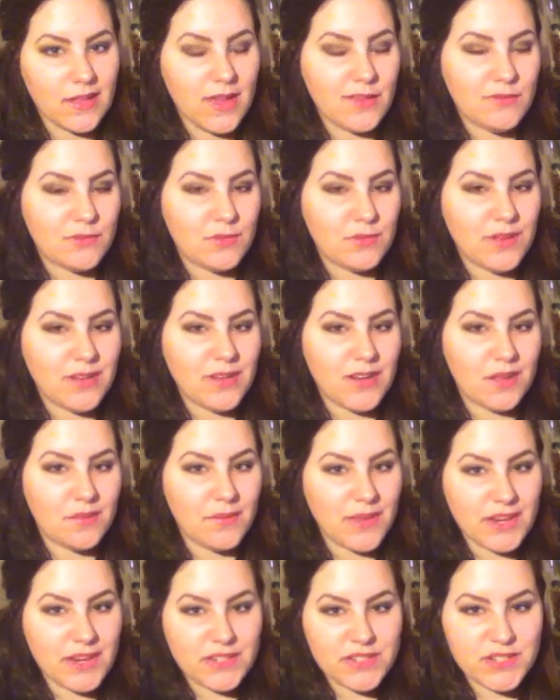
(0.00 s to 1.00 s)
Hi everyone,
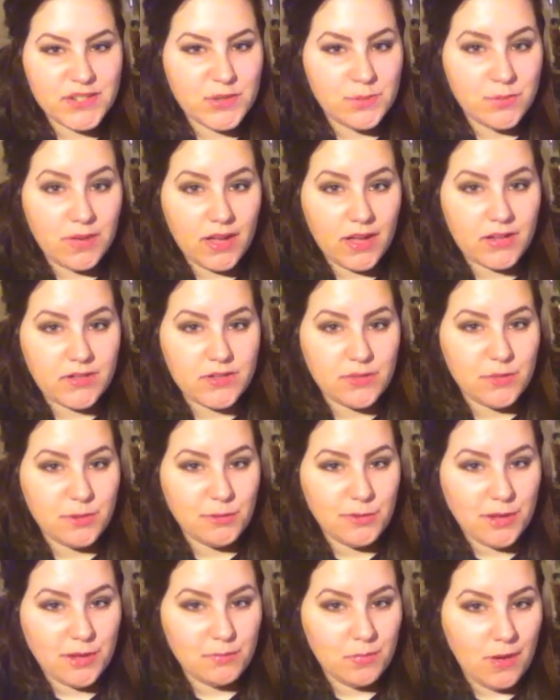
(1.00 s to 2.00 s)
I'm here to do my to be
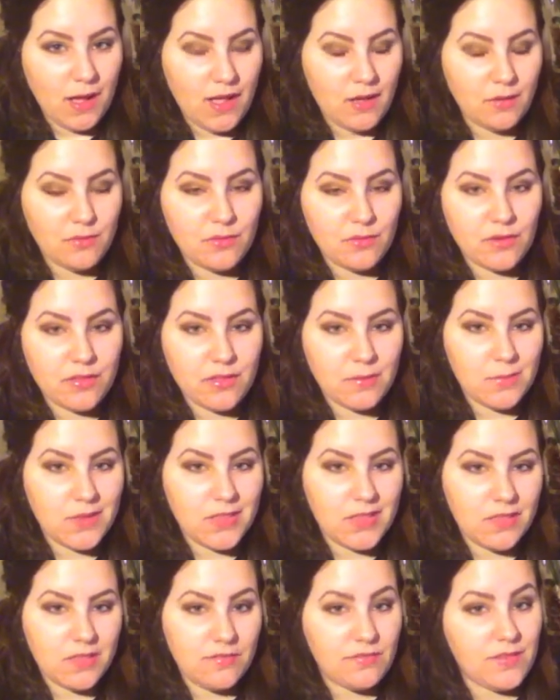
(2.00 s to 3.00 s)
read pile for the
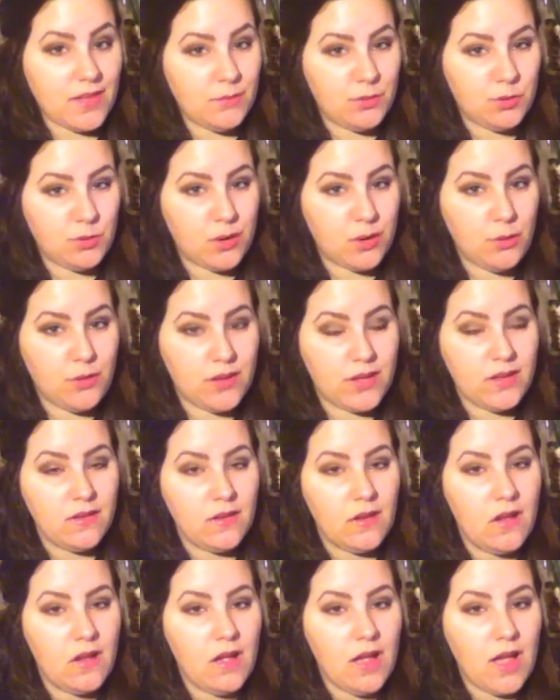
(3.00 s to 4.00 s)
month of February.
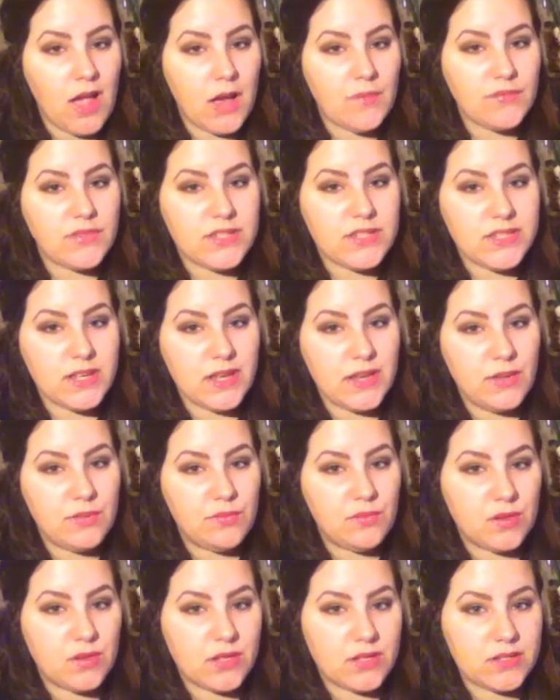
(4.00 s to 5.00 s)
I've decided
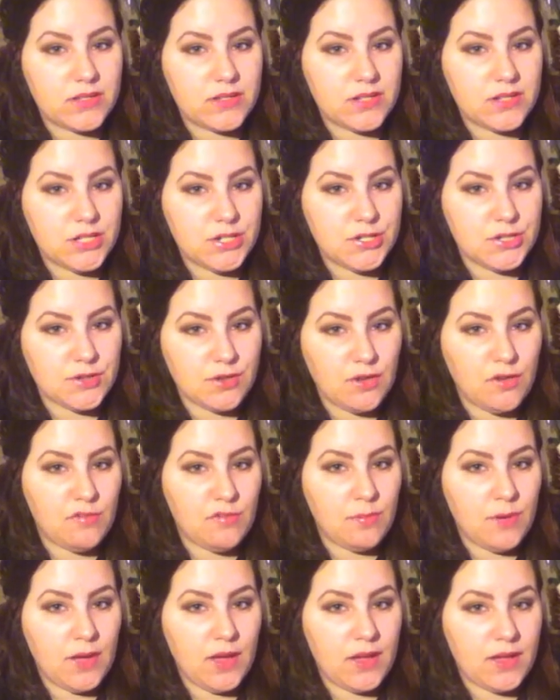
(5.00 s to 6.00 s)
for this edition
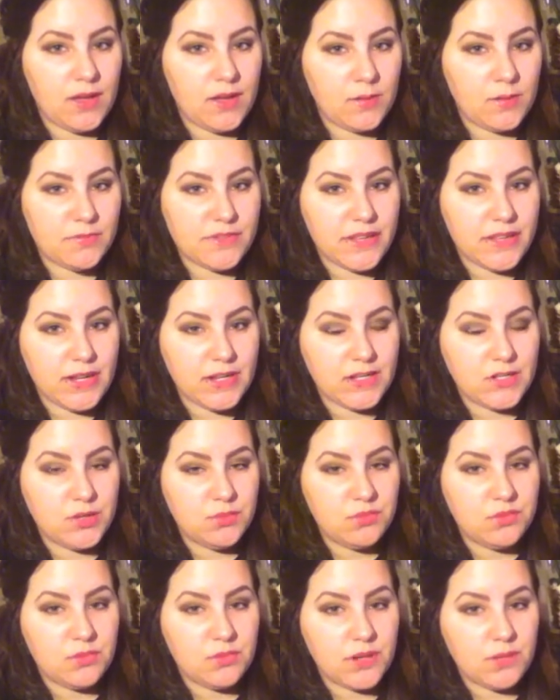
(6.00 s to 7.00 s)
of my updated
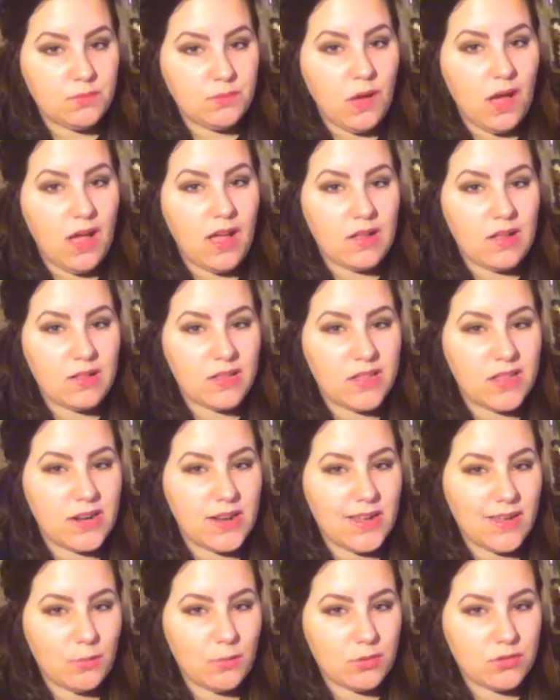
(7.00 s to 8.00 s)
to be read pile that
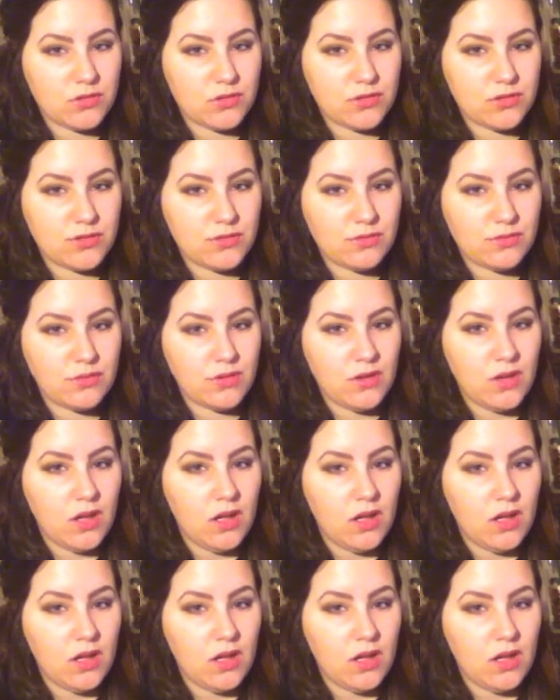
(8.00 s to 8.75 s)
I will do